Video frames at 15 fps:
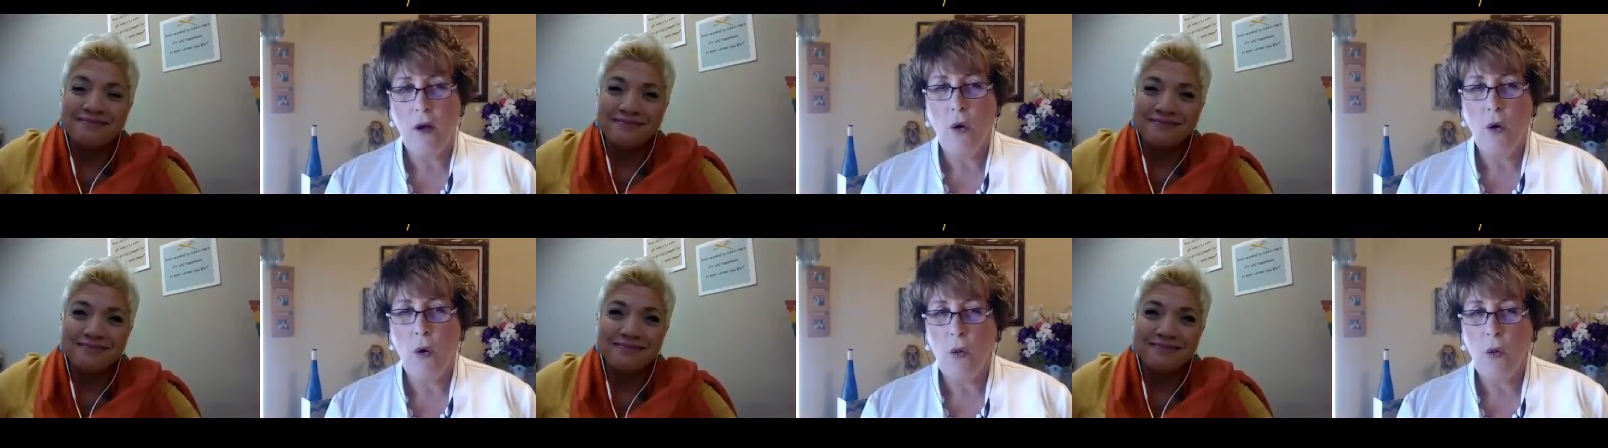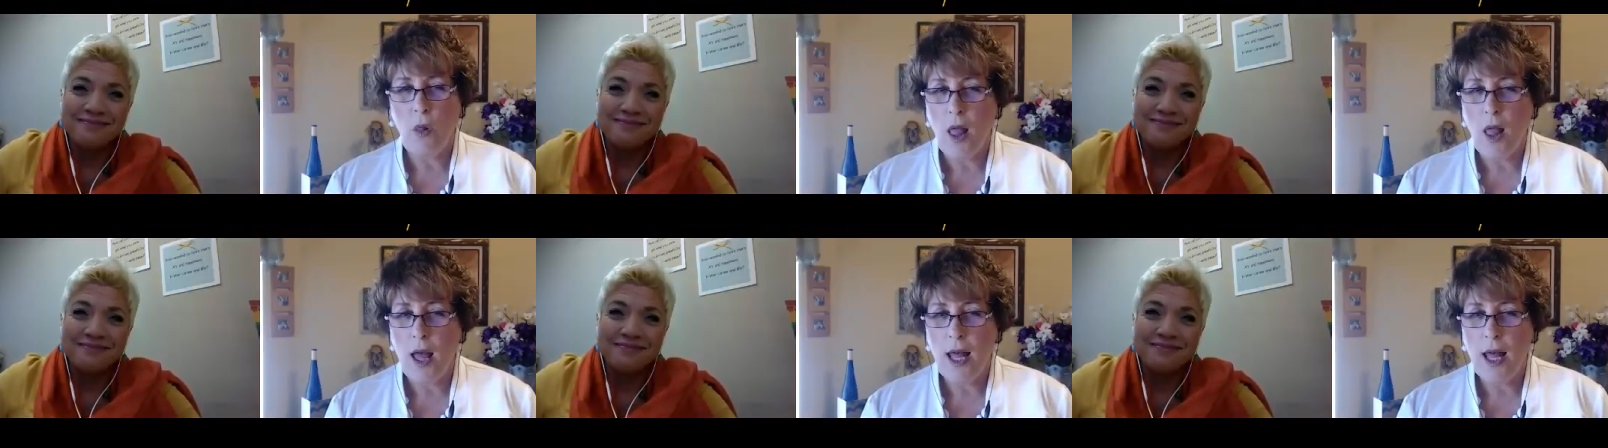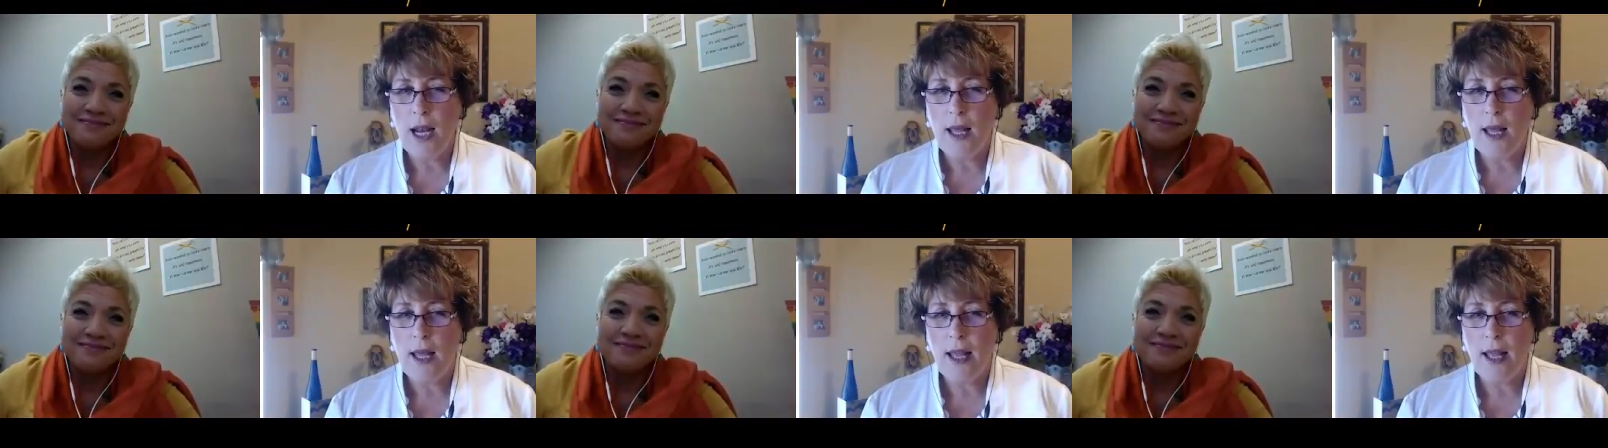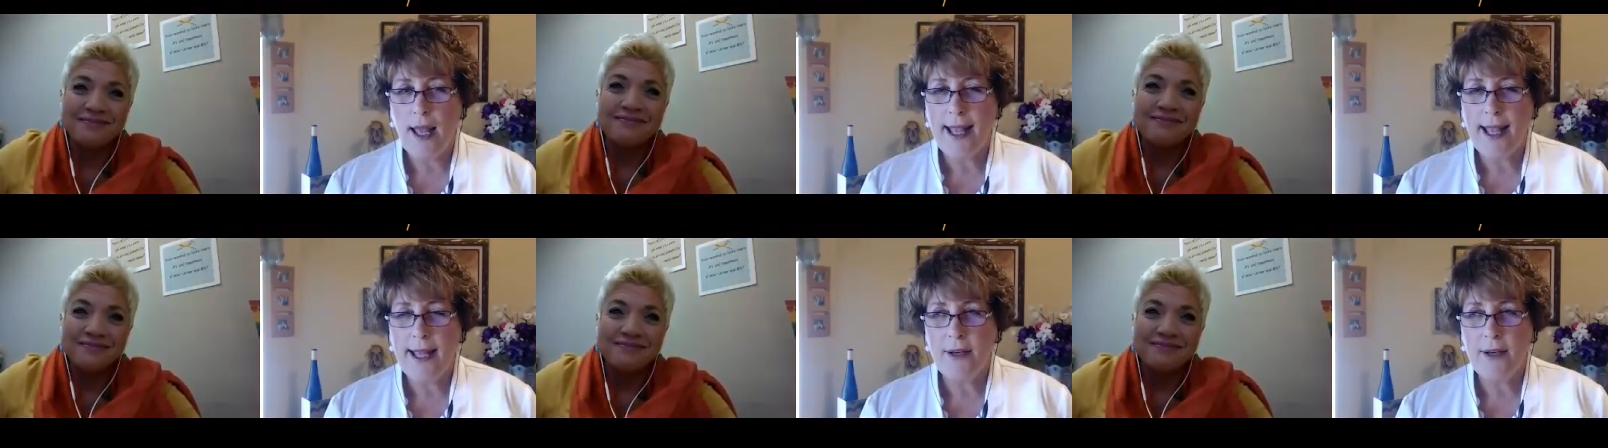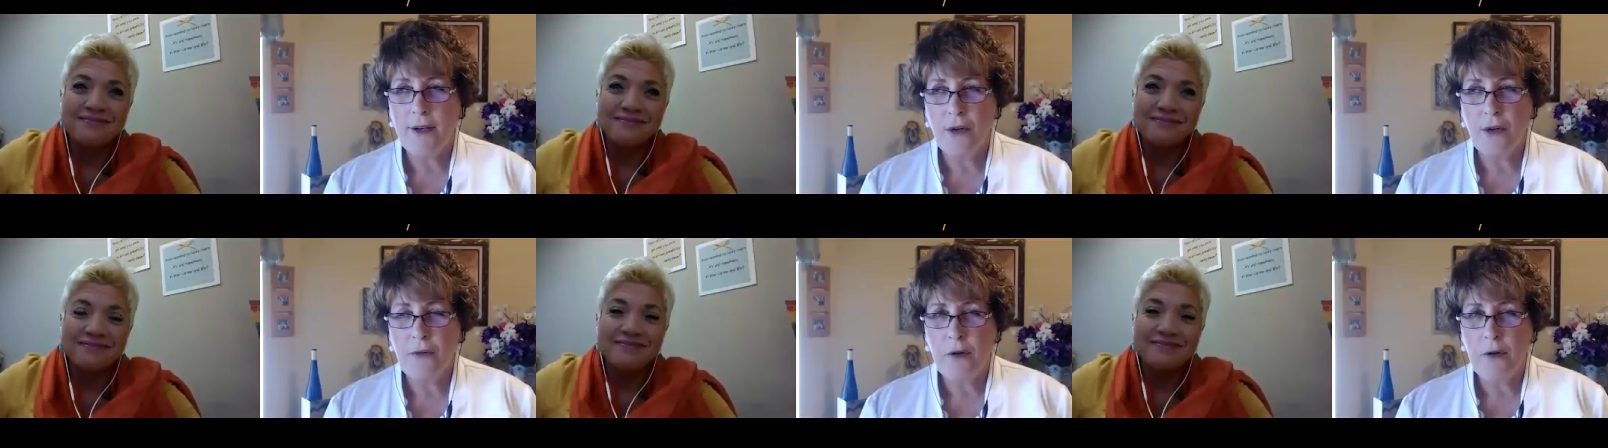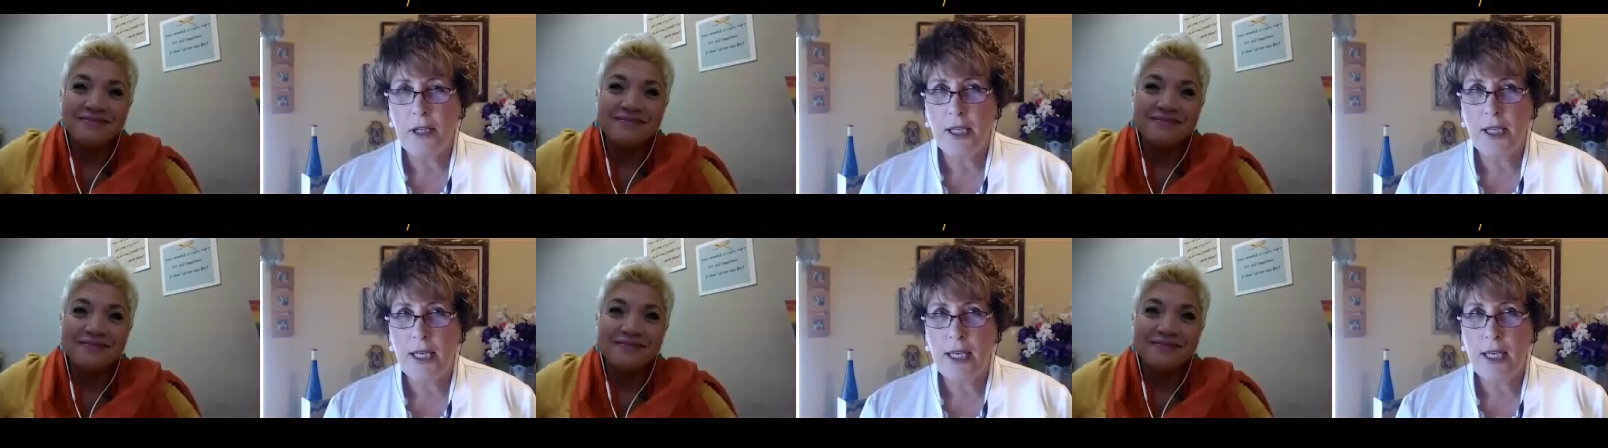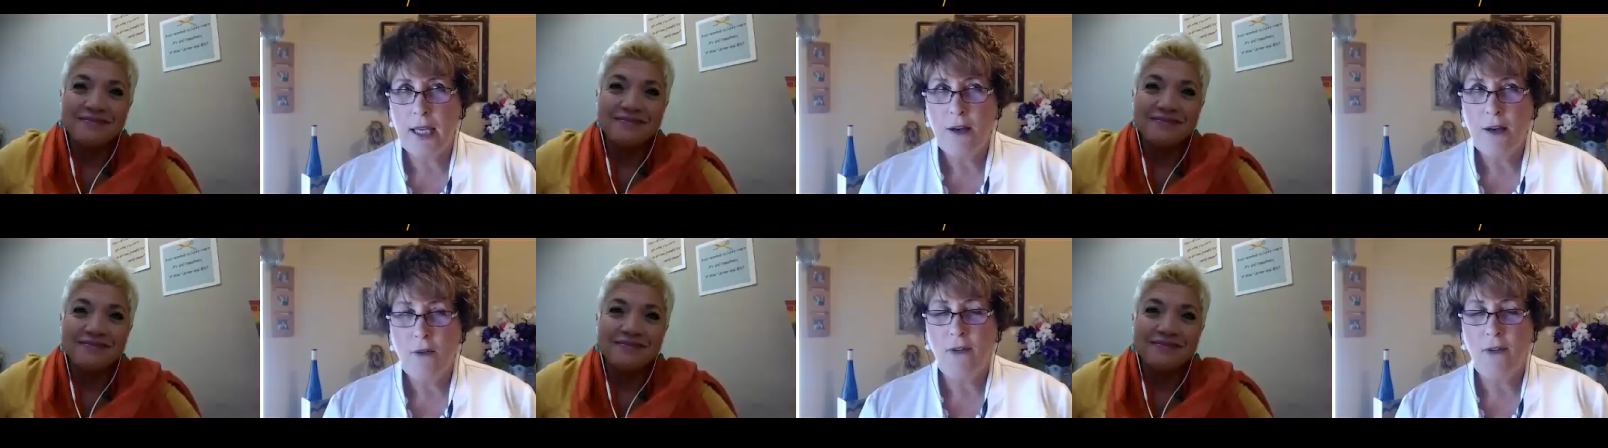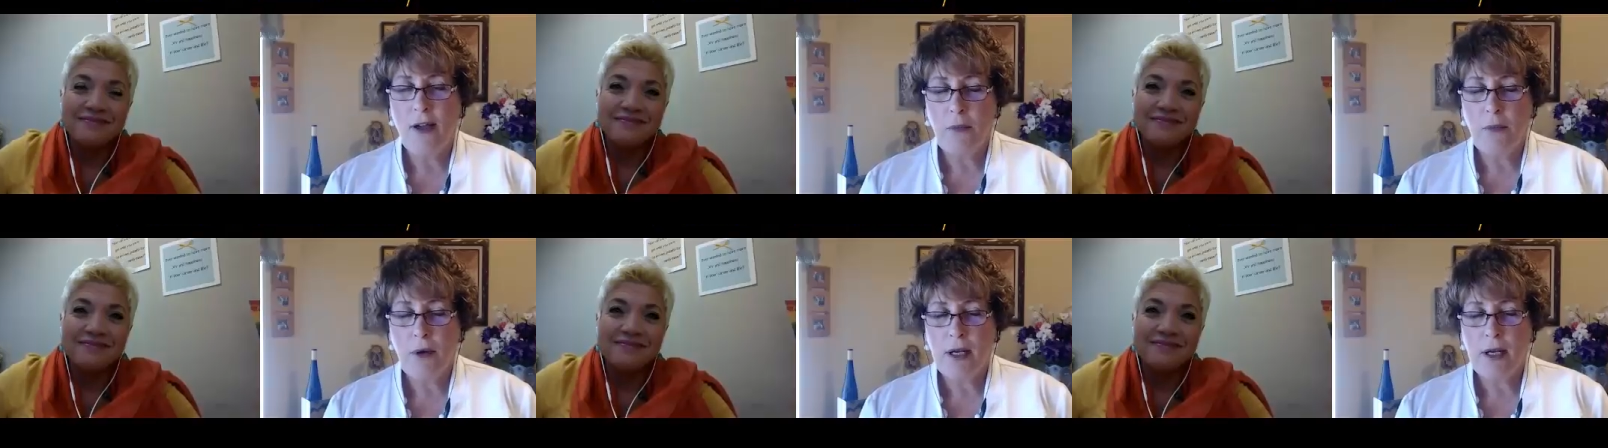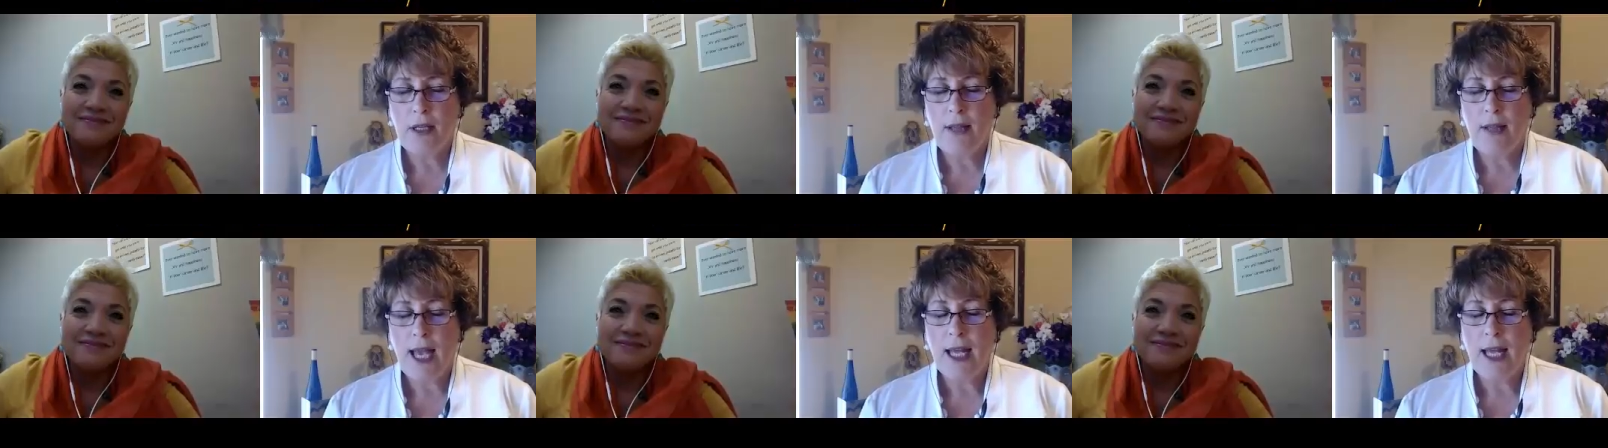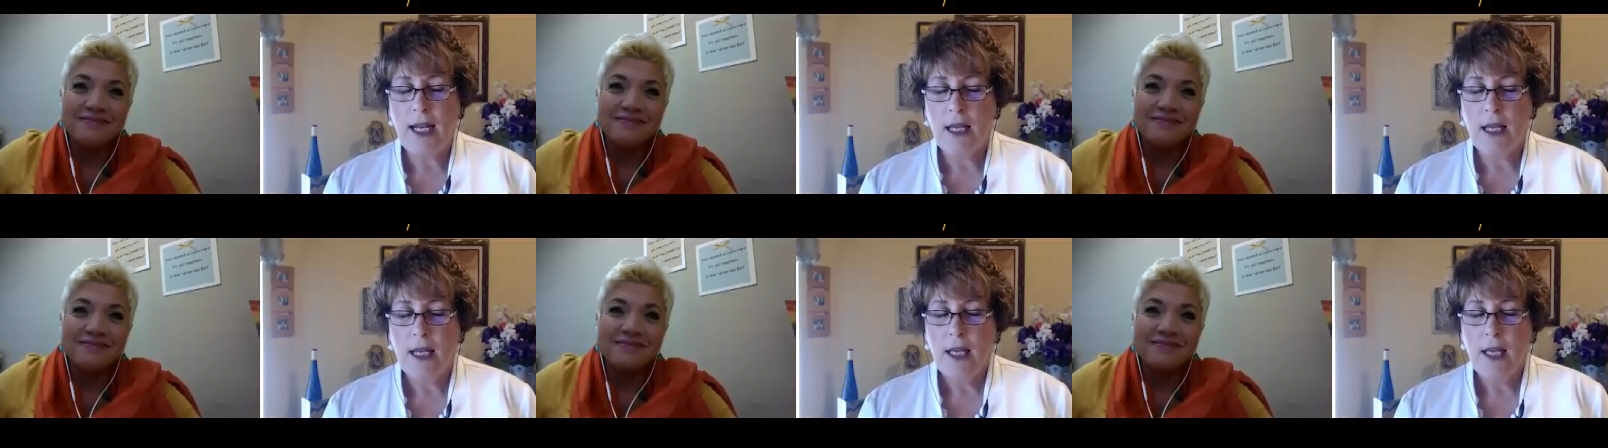Speaker 1: a whole lot and you're really vibrating that,